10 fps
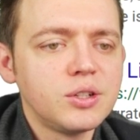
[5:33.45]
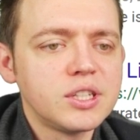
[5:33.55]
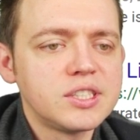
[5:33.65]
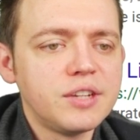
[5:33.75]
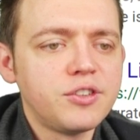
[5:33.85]
You
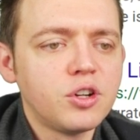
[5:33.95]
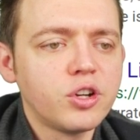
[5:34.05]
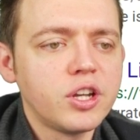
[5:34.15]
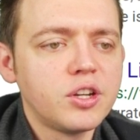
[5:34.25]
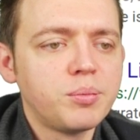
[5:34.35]
can see if you're
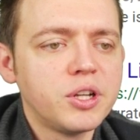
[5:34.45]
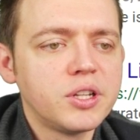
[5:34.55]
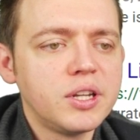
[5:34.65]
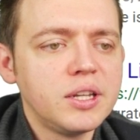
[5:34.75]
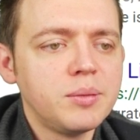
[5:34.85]
looking to build
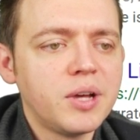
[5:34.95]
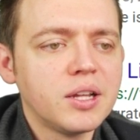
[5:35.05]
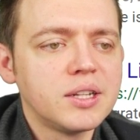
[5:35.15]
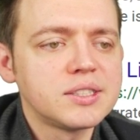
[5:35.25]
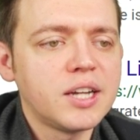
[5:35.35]
an
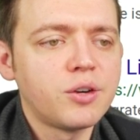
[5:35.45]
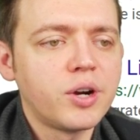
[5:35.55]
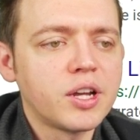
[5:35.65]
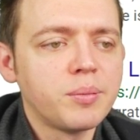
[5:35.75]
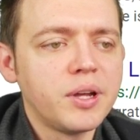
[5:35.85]
email list, I
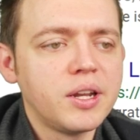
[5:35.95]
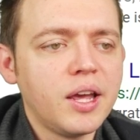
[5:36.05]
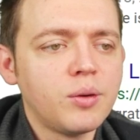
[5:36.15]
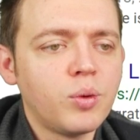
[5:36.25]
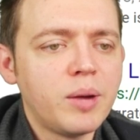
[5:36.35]
recommend
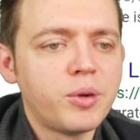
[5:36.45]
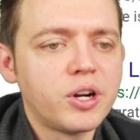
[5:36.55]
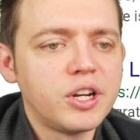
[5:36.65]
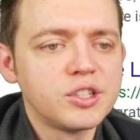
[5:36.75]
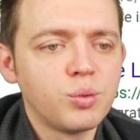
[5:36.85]

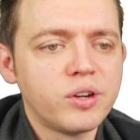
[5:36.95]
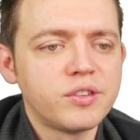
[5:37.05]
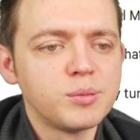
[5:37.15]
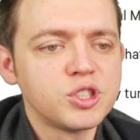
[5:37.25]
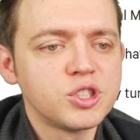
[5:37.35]
Aweber. Here's one
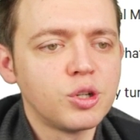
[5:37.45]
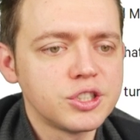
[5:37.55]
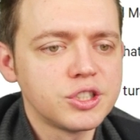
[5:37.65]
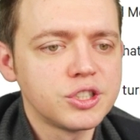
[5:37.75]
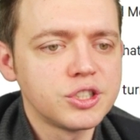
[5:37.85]
from Social
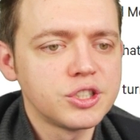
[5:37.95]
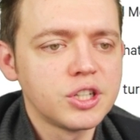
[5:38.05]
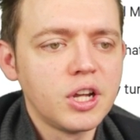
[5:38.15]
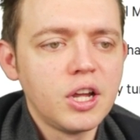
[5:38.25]
Triggers.